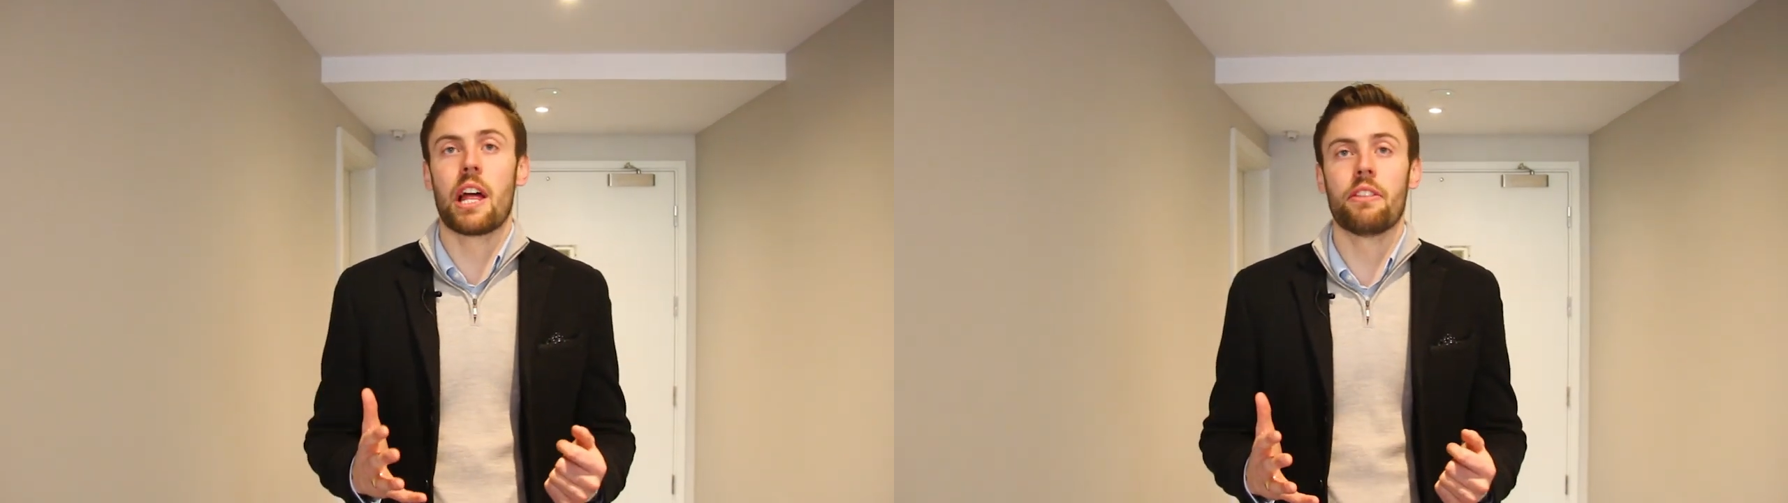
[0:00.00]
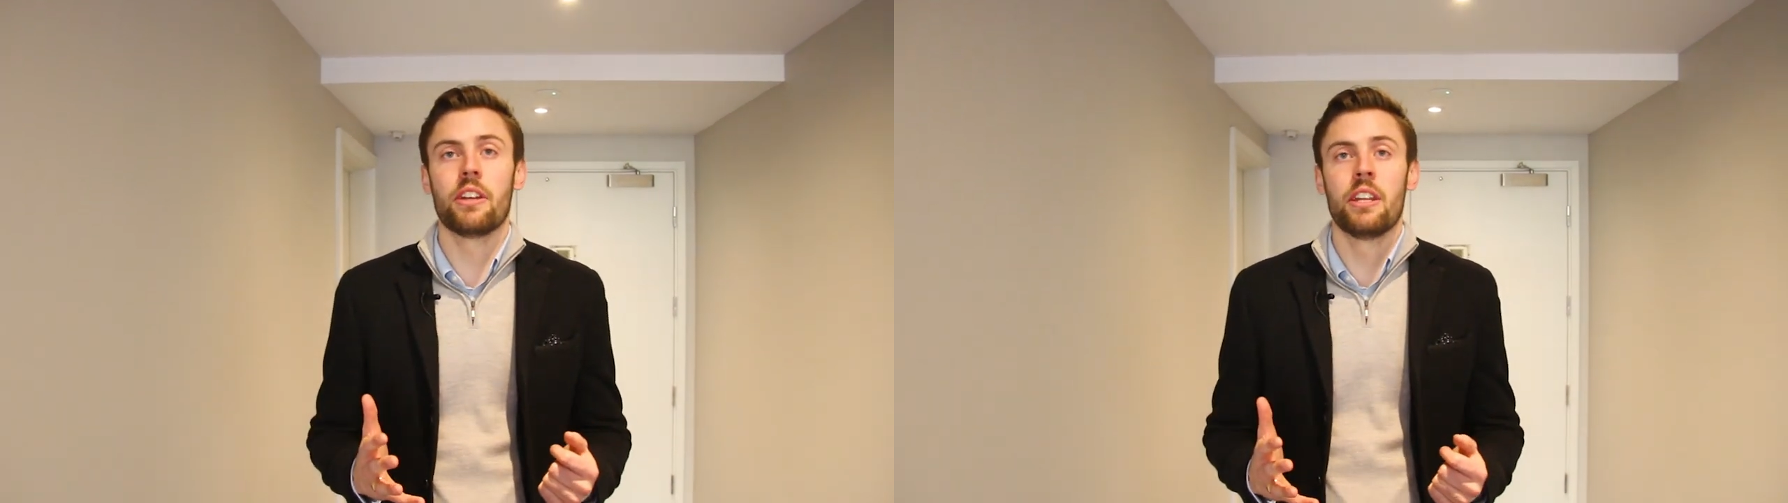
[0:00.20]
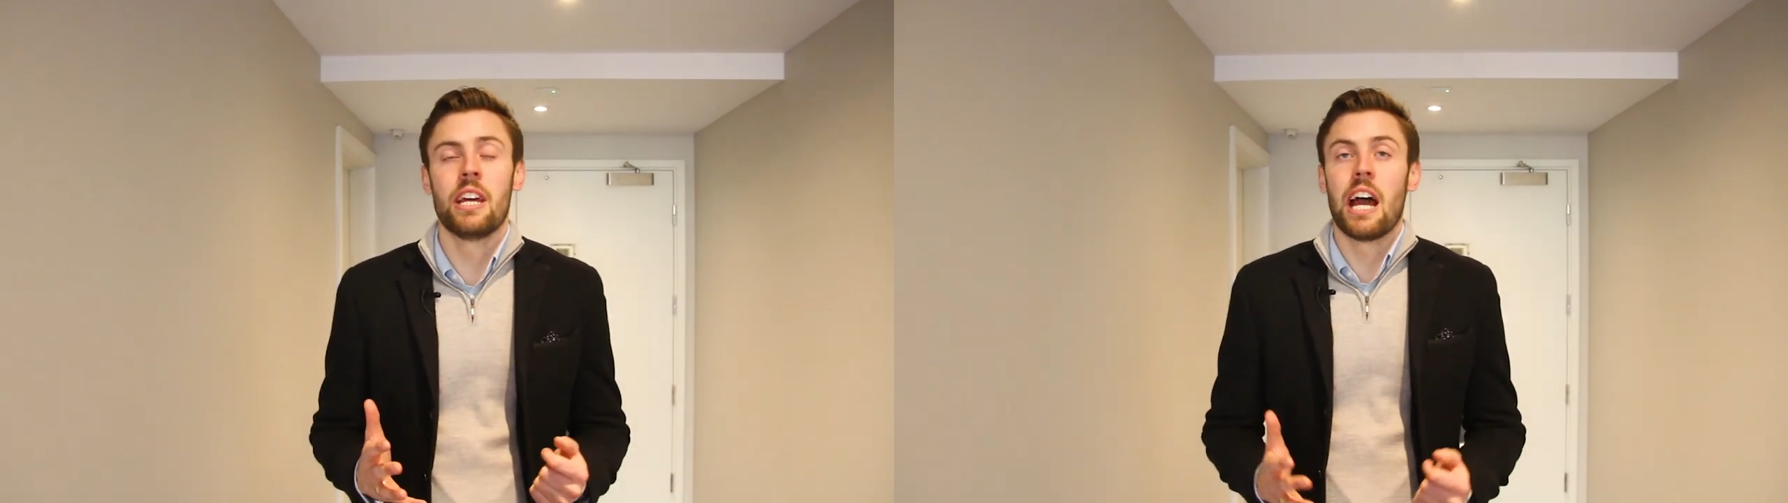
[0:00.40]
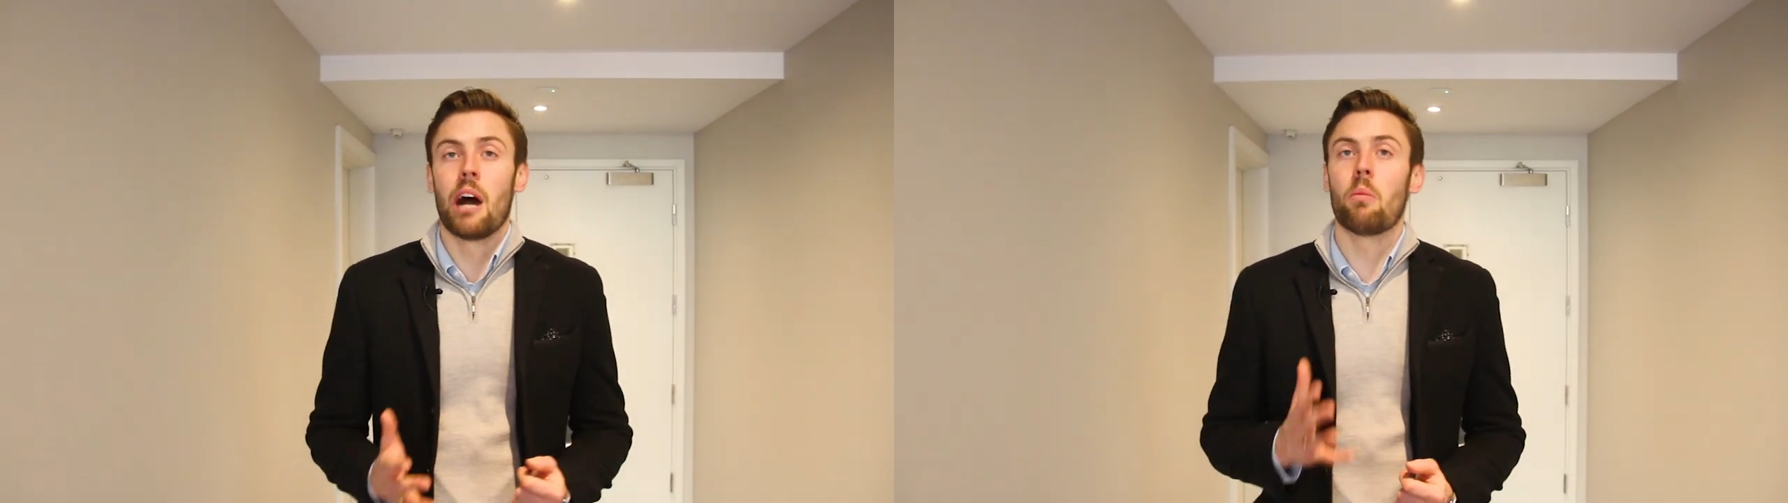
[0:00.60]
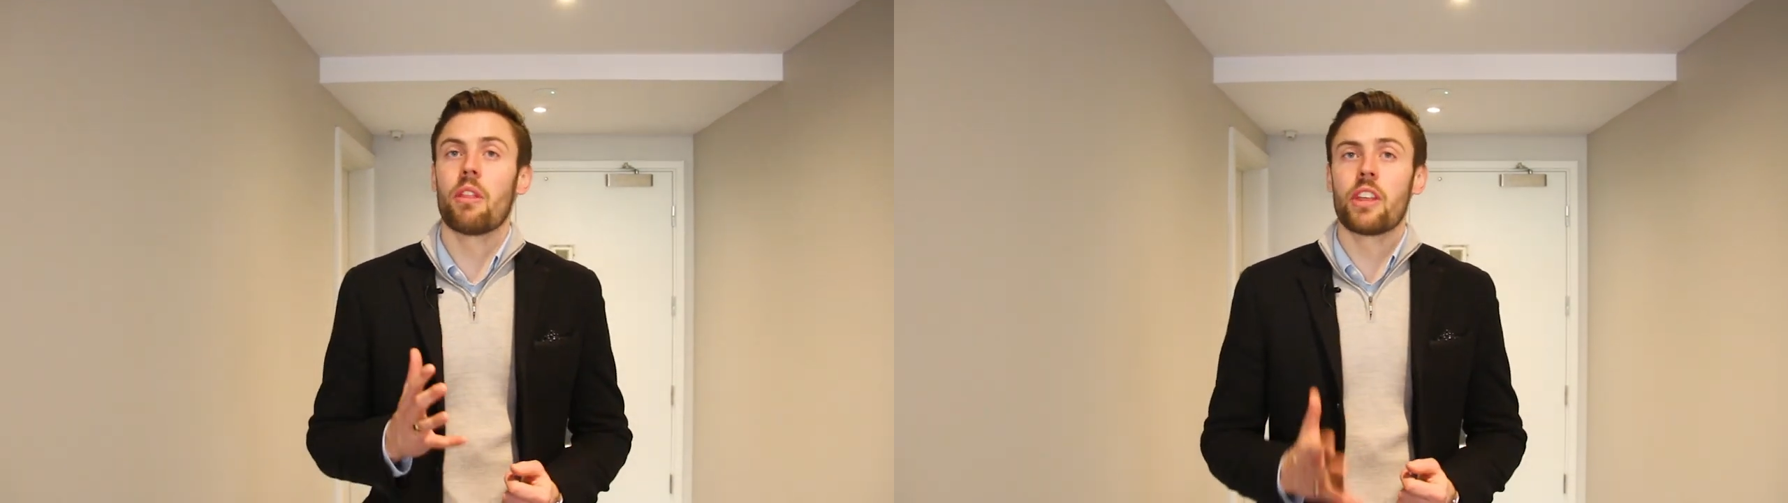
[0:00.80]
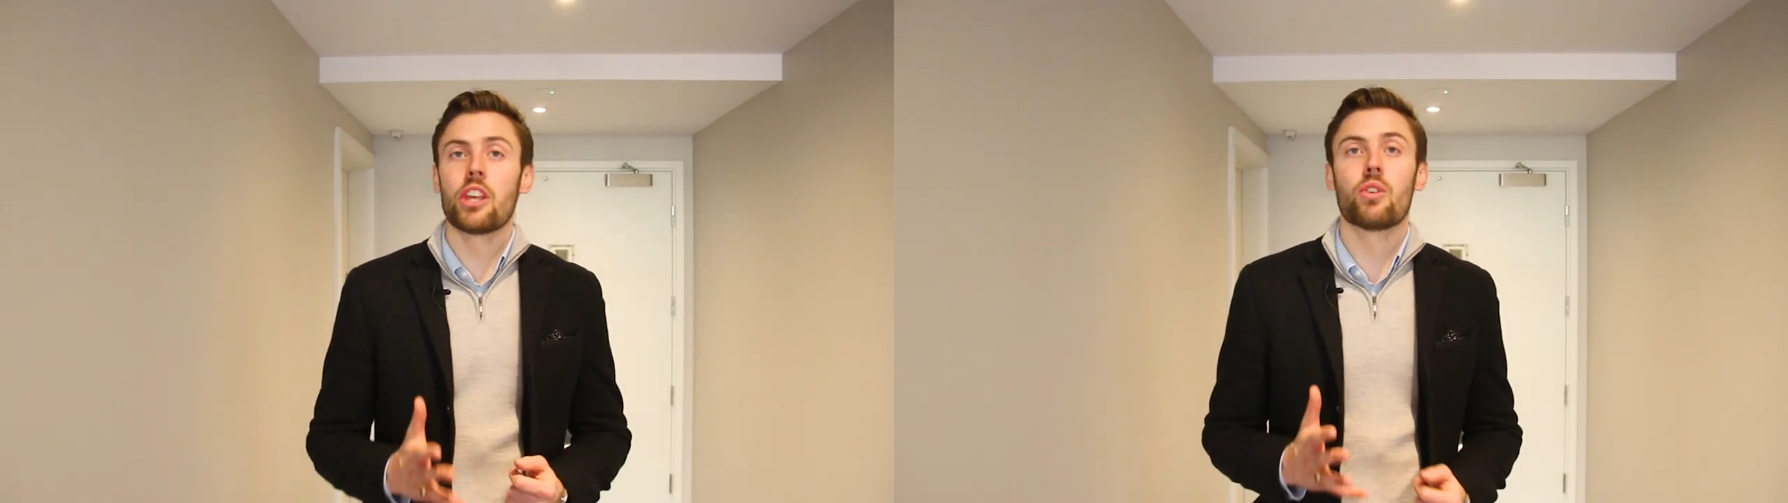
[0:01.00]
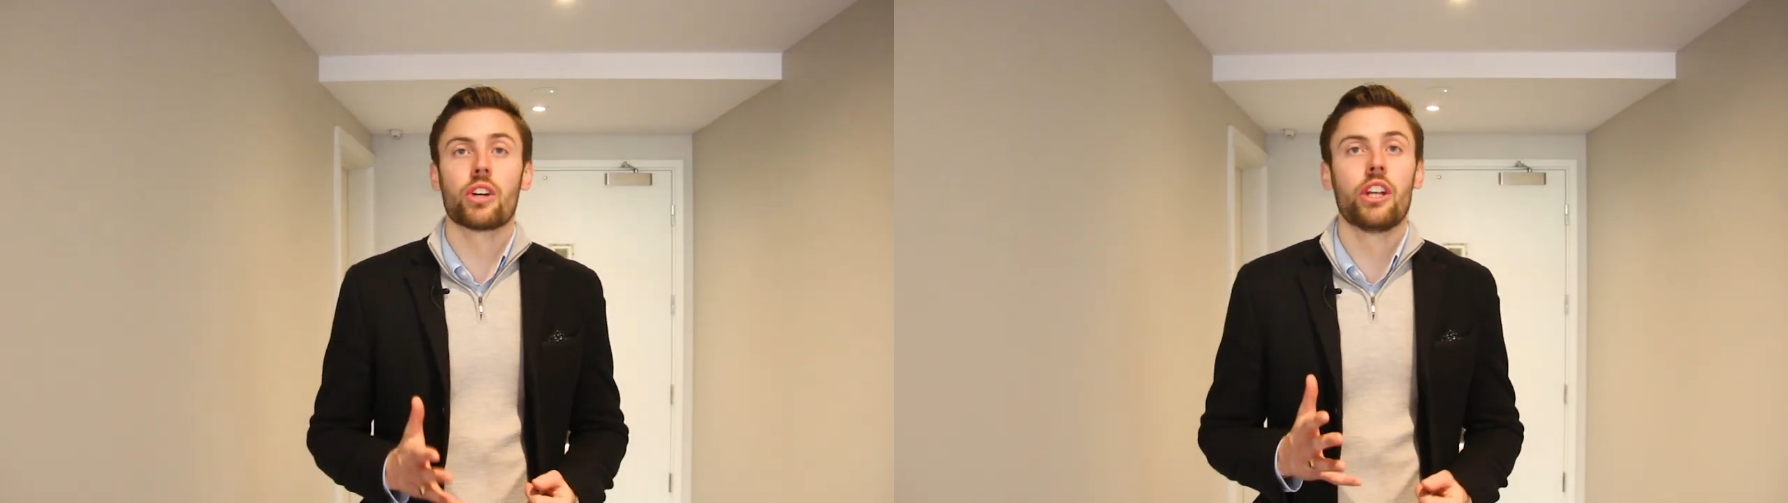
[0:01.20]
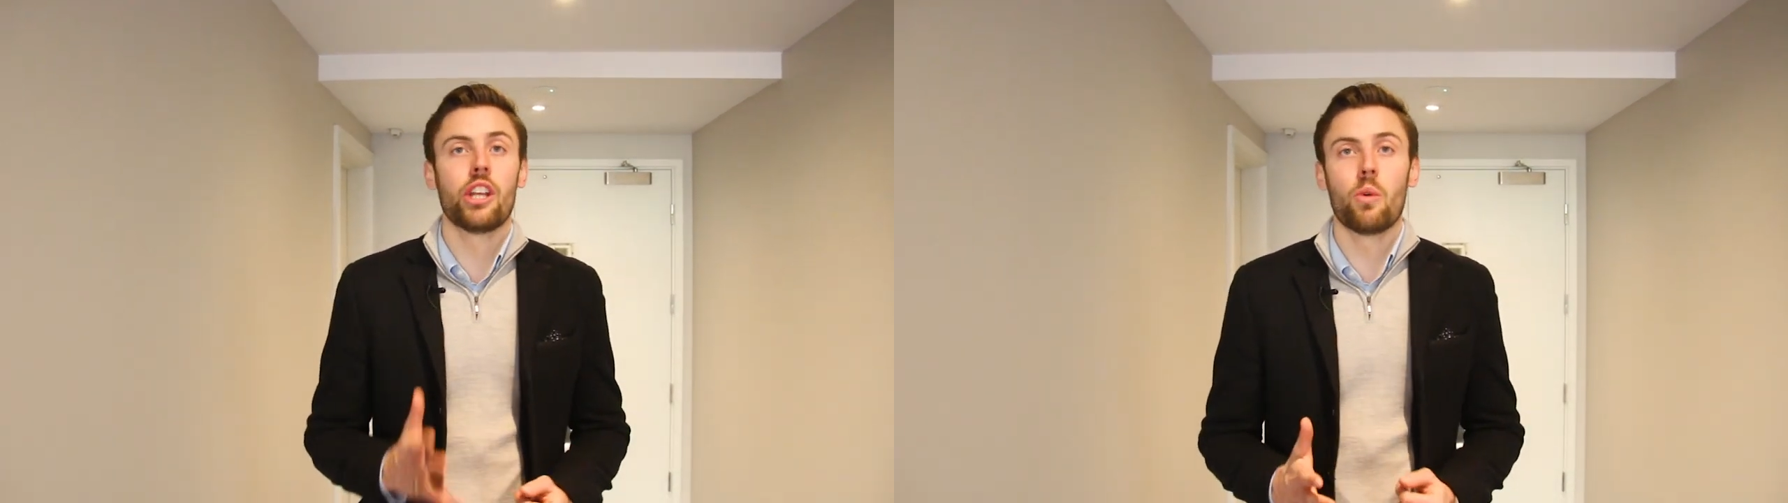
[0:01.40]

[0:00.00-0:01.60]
London, and one thing you're going to